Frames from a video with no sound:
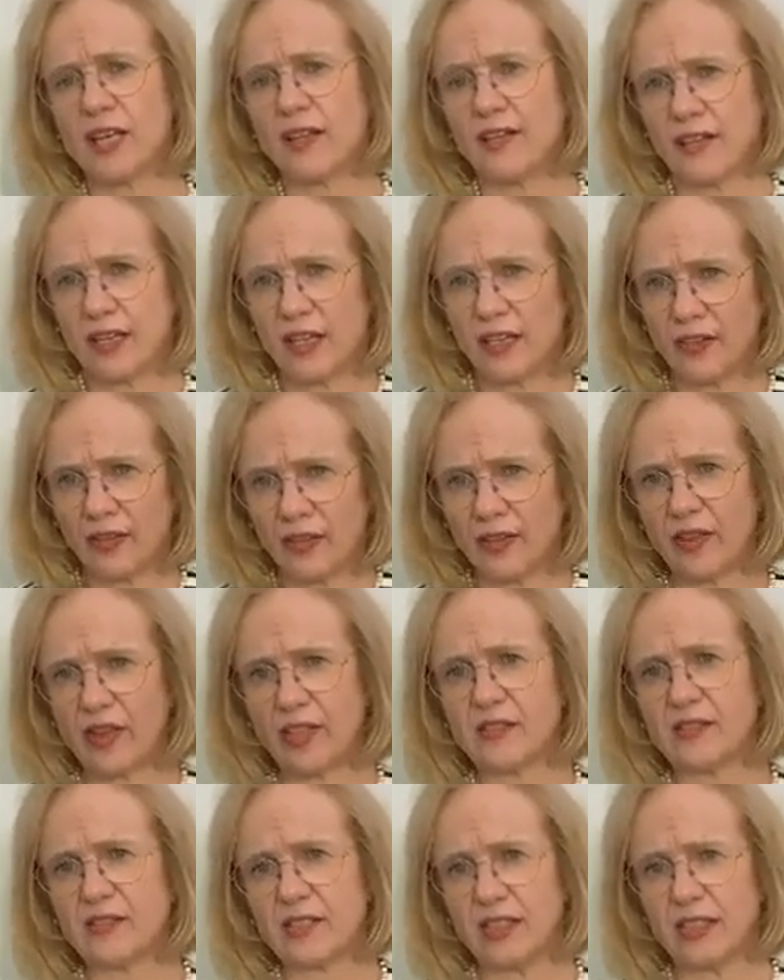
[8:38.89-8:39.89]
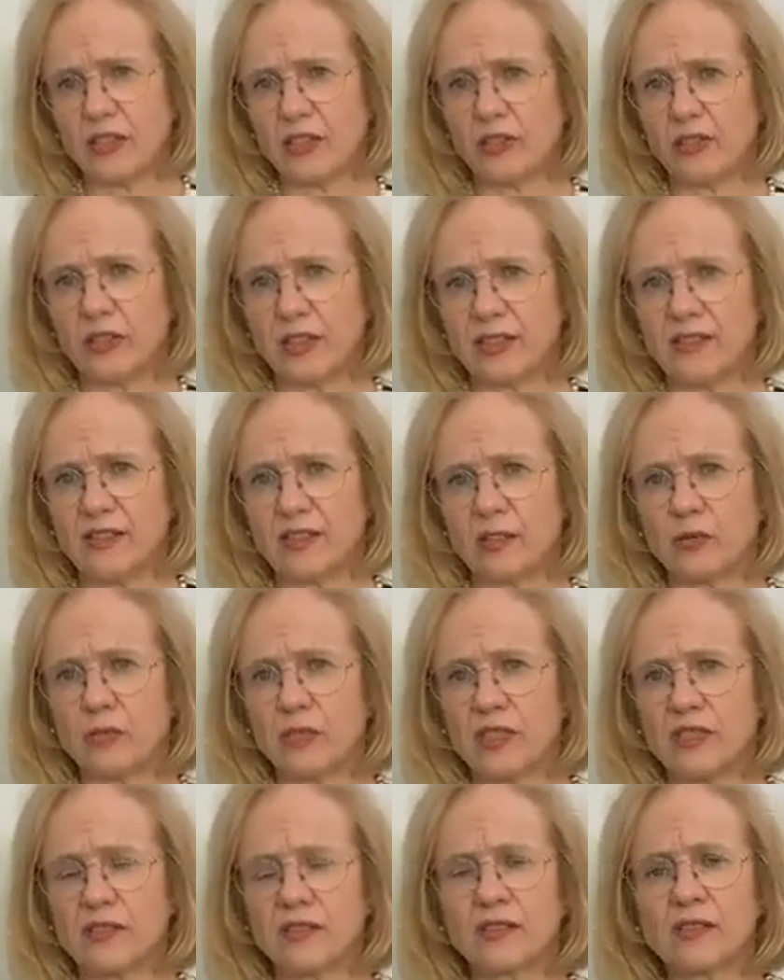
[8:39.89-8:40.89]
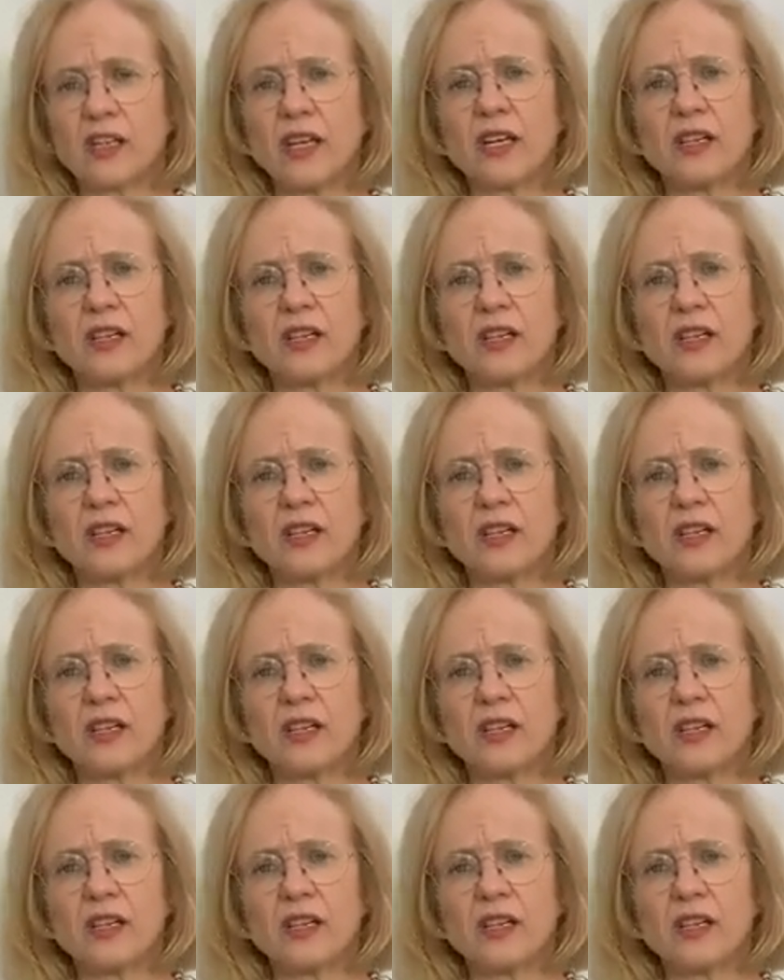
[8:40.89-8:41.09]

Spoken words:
They're the things that increase the risks.